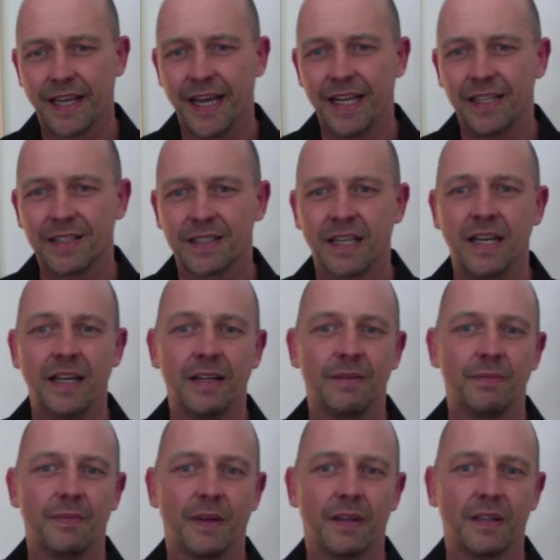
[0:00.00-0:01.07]
else,
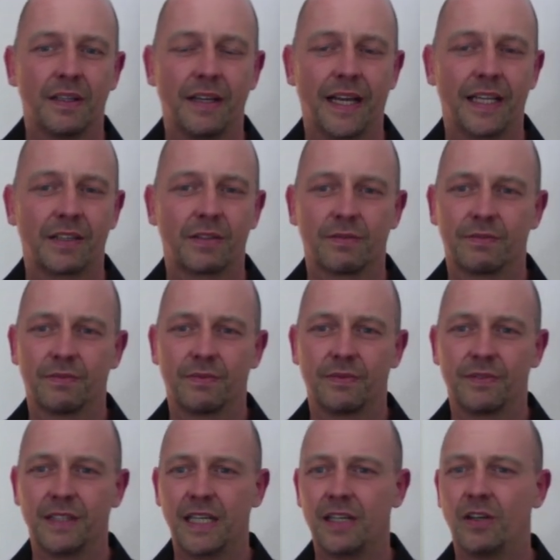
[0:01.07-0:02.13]
like
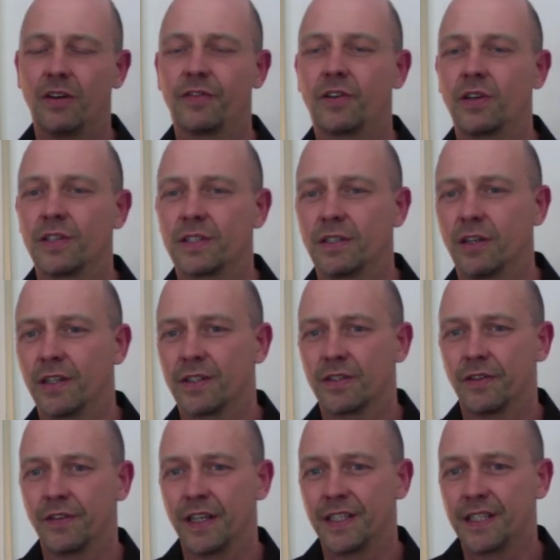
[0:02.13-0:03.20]
there are of course lots
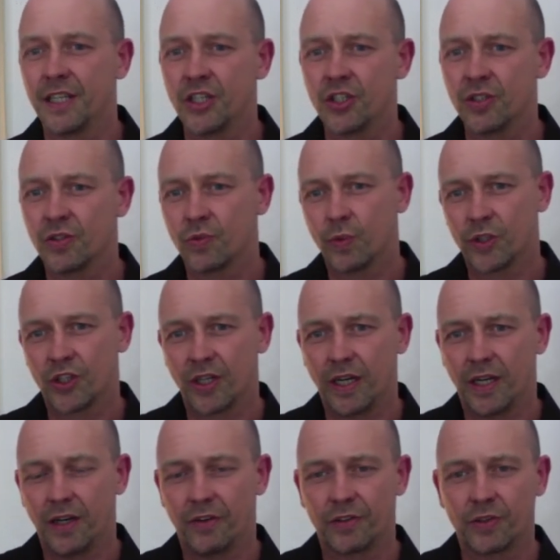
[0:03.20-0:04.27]
of additions which
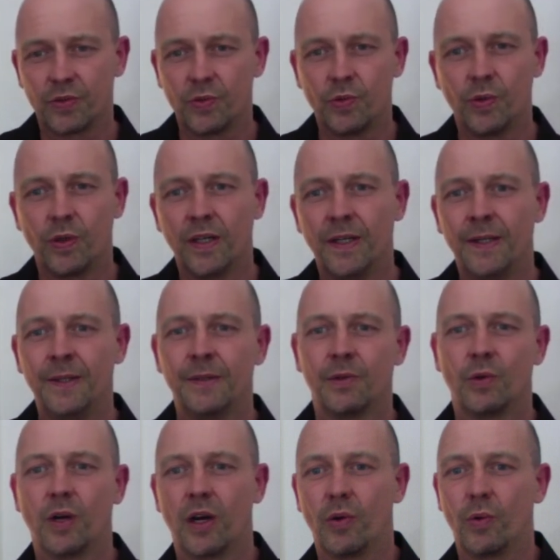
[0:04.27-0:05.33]
are to
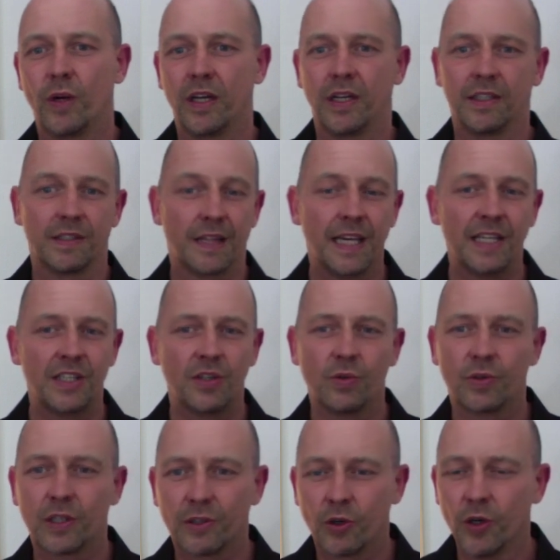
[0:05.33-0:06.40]
things you
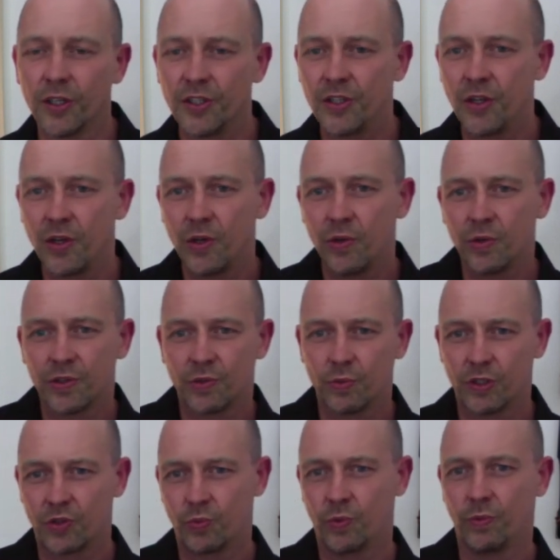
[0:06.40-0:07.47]
could use,
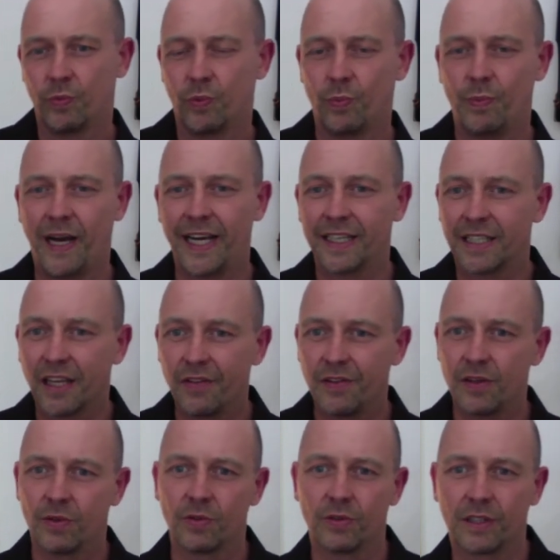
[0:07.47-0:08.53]
which might give
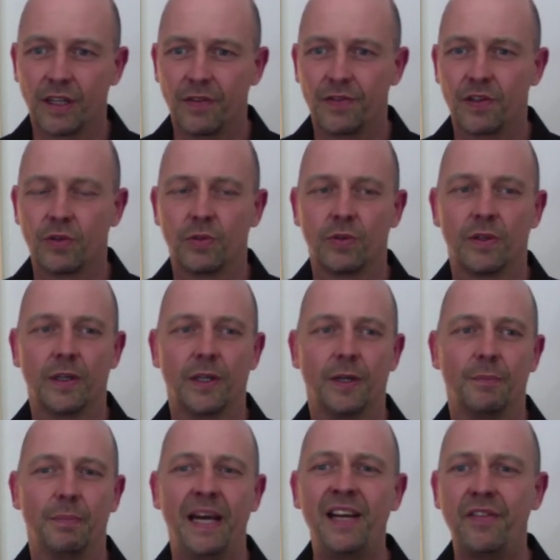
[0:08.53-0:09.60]
you
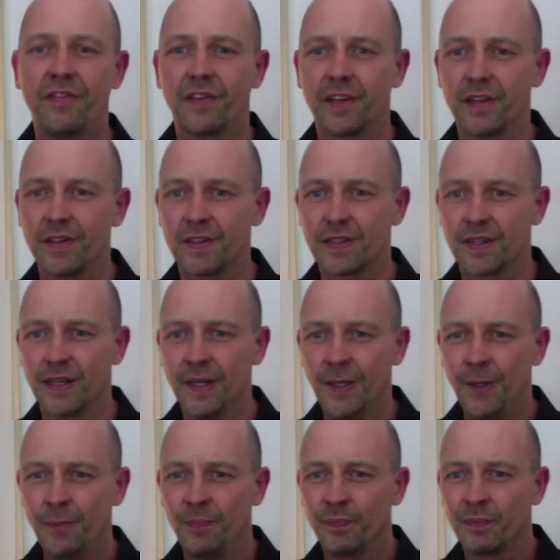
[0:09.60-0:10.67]
benefits,
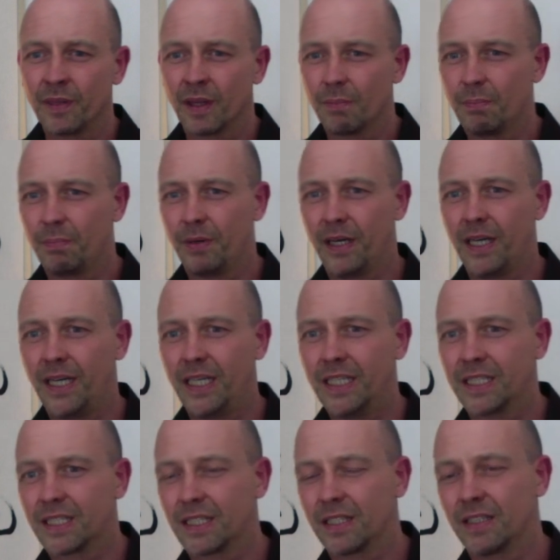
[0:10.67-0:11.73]

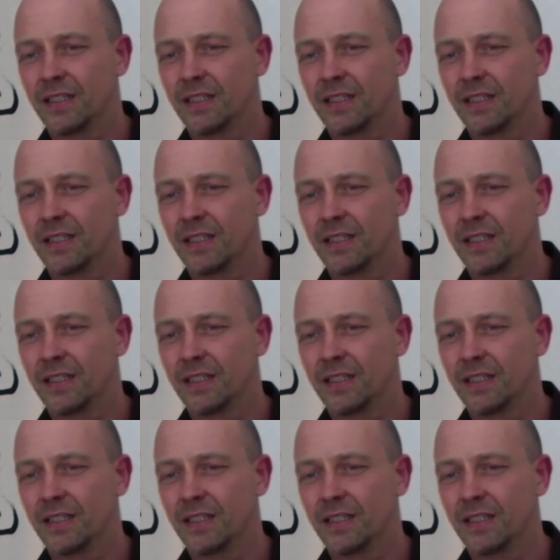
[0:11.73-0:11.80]
but